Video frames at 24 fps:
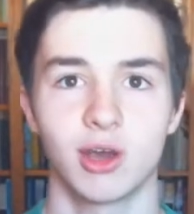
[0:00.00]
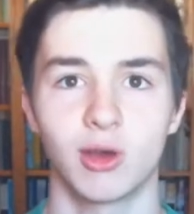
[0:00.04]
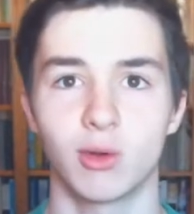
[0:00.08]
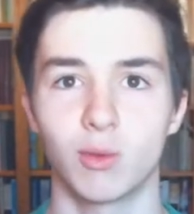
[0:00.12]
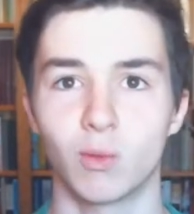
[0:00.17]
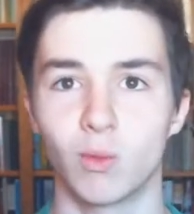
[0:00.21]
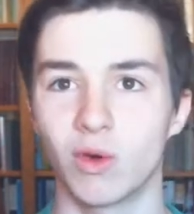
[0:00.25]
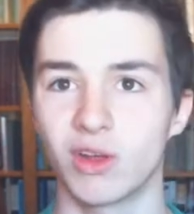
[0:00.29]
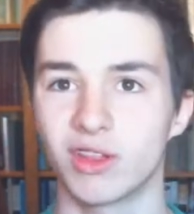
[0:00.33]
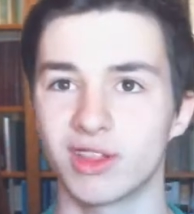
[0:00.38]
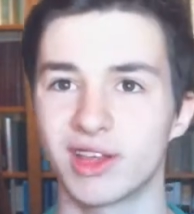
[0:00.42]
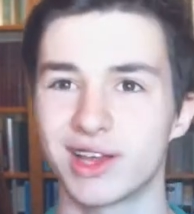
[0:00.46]

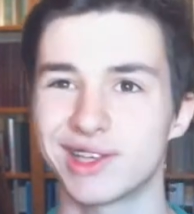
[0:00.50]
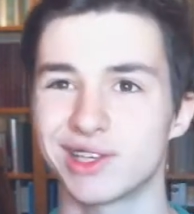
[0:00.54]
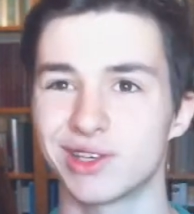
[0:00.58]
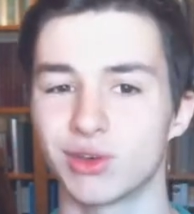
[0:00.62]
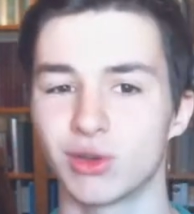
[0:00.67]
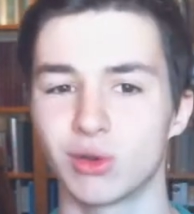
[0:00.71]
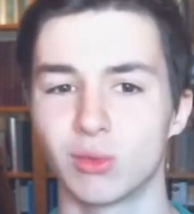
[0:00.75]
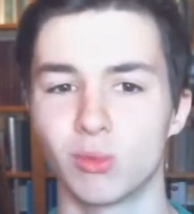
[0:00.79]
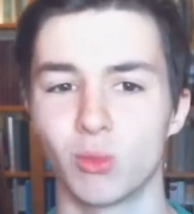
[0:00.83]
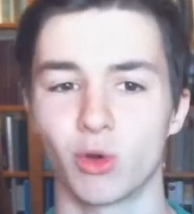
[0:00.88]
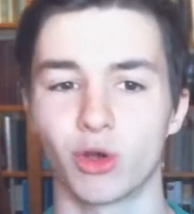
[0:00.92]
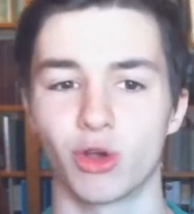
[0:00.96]
and one that's a
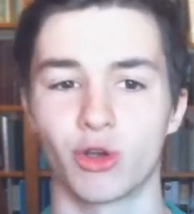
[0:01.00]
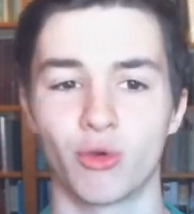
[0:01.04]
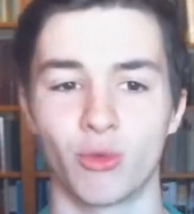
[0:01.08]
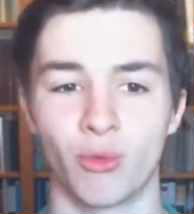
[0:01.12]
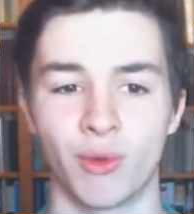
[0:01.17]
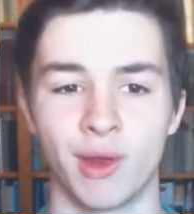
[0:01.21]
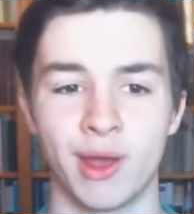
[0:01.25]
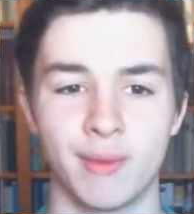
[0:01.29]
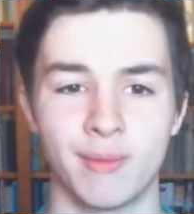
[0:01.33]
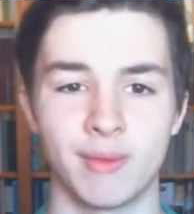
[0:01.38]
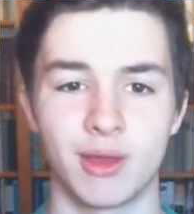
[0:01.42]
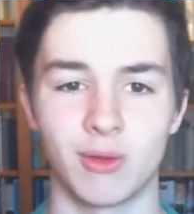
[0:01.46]
little more
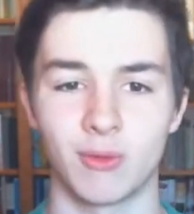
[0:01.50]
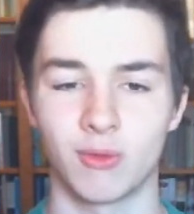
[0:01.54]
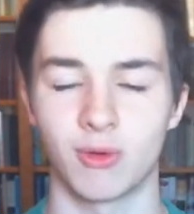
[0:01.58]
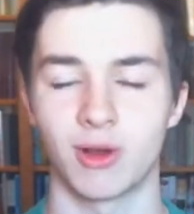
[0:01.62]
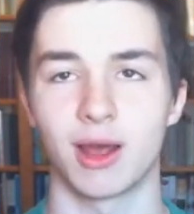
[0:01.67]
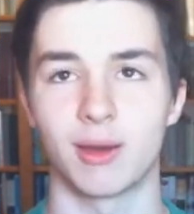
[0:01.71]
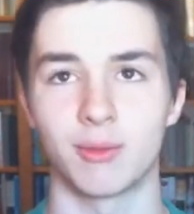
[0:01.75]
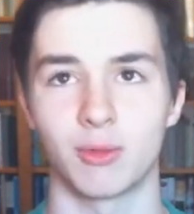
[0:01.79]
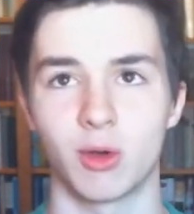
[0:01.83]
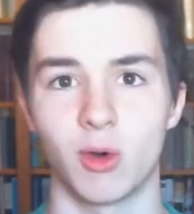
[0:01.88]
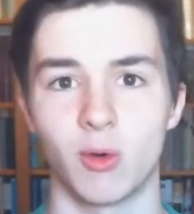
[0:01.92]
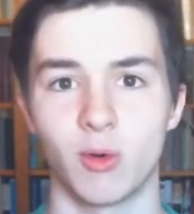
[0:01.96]
grim and
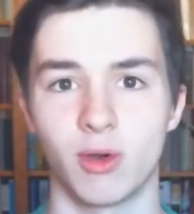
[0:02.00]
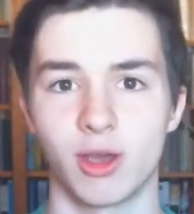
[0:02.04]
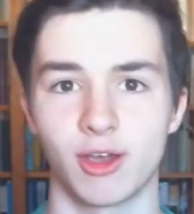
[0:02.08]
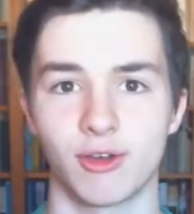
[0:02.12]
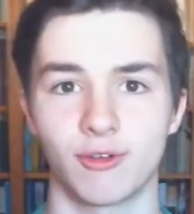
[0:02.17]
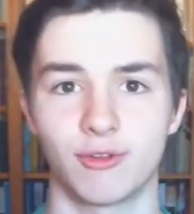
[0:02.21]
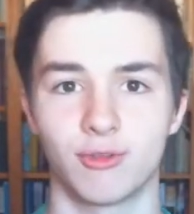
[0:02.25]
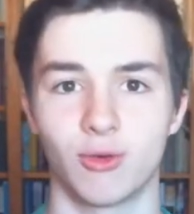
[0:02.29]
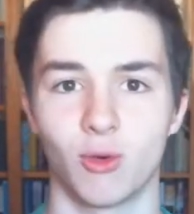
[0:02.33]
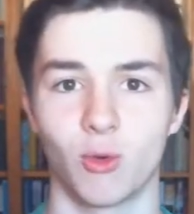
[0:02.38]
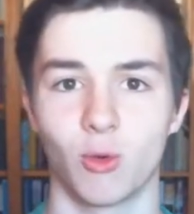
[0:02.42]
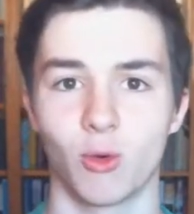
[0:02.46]
what I'm
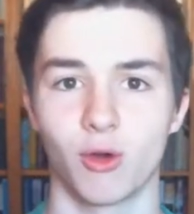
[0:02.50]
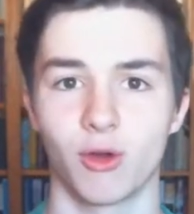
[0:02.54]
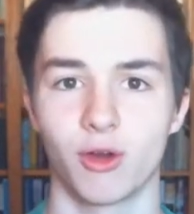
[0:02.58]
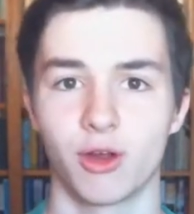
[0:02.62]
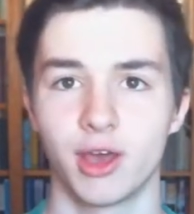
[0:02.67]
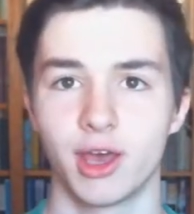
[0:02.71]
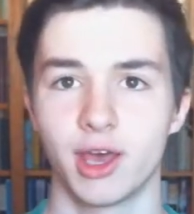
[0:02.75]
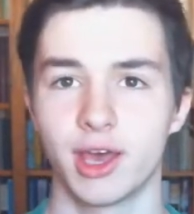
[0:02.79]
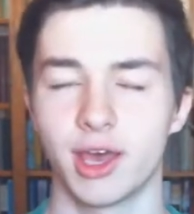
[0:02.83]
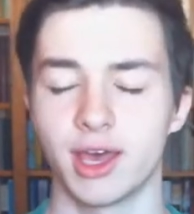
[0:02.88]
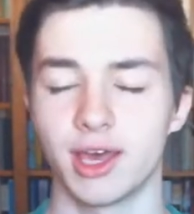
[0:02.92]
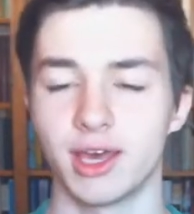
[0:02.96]
going
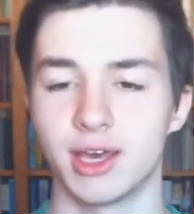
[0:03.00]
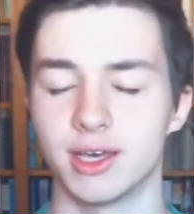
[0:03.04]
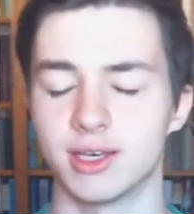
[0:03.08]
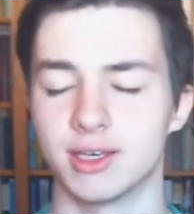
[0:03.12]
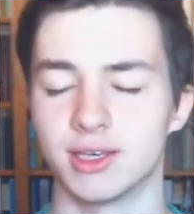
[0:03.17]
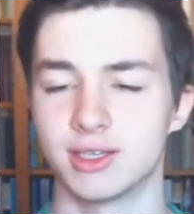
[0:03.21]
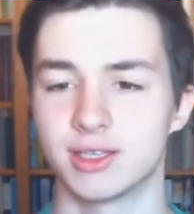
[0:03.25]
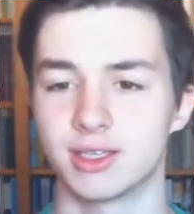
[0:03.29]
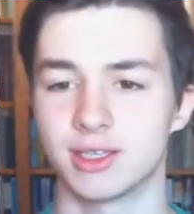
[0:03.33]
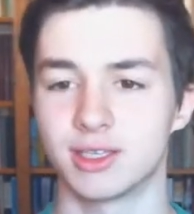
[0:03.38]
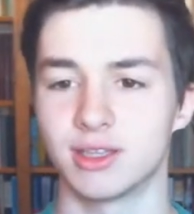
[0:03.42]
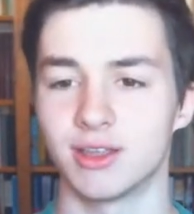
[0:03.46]
for
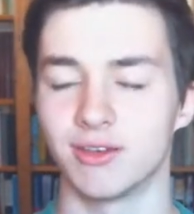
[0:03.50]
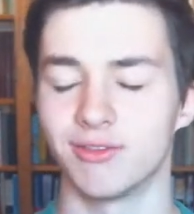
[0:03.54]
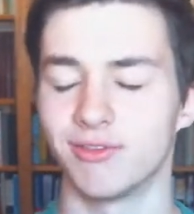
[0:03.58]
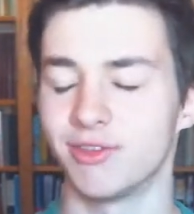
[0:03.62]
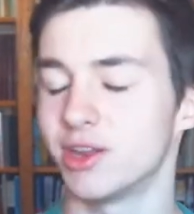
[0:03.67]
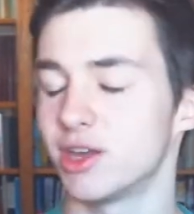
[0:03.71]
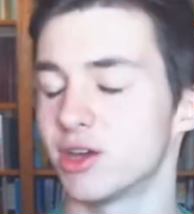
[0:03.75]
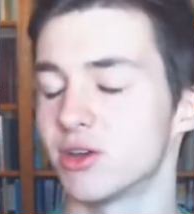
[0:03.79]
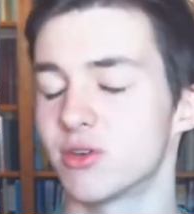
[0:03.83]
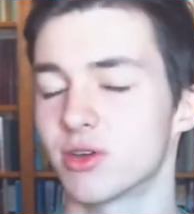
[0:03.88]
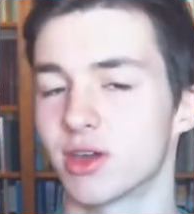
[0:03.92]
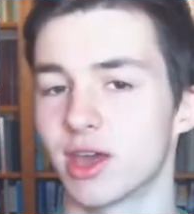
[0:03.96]
is the
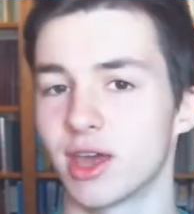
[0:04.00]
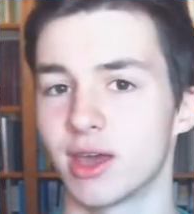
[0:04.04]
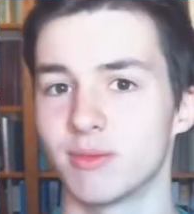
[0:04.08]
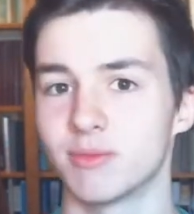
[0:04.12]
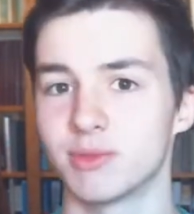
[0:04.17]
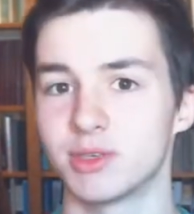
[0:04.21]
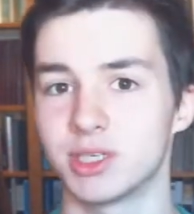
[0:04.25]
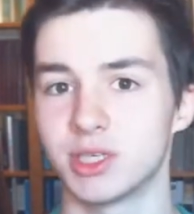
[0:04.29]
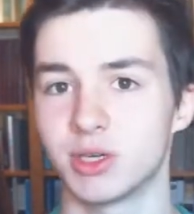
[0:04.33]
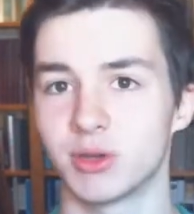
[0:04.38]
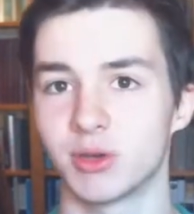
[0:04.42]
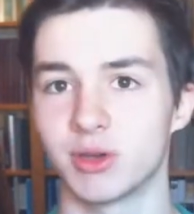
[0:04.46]
video
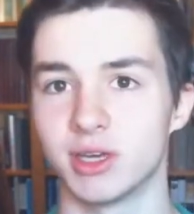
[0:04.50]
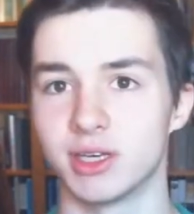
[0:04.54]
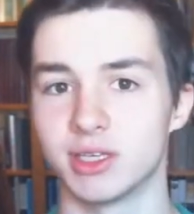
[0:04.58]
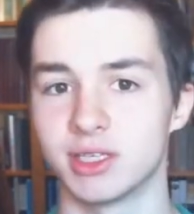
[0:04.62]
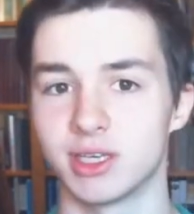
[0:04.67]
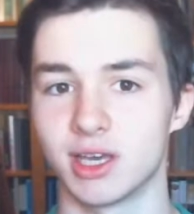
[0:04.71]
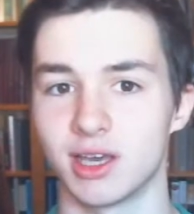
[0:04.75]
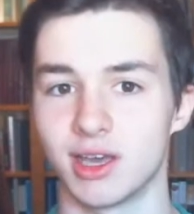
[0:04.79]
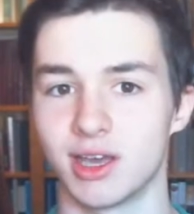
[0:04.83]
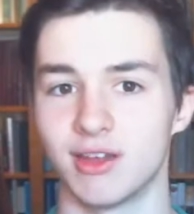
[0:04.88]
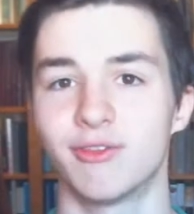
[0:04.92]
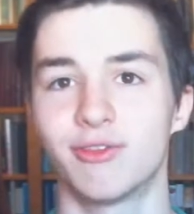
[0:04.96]
game
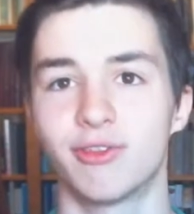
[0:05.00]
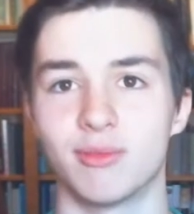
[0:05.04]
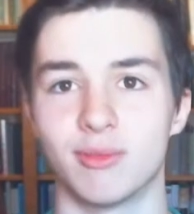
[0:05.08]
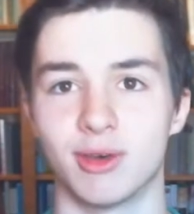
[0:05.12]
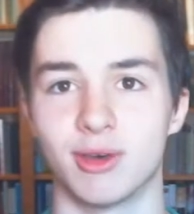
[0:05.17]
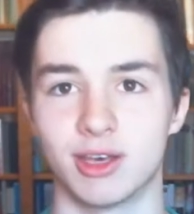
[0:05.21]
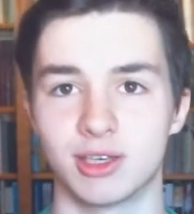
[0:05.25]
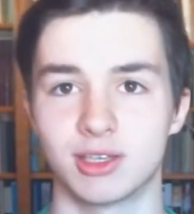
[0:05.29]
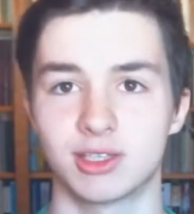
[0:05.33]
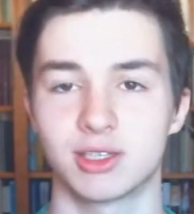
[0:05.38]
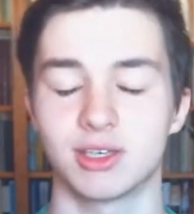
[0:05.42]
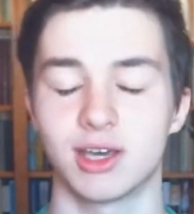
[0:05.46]
series
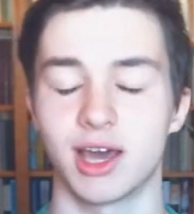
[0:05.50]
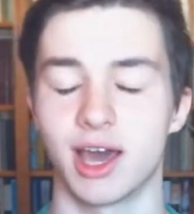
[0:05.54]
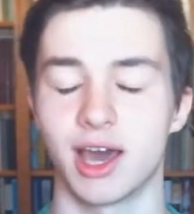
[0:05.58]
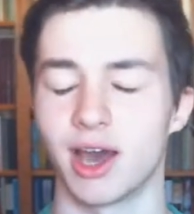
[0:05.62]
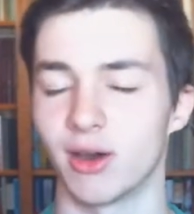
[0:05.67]
Infamous,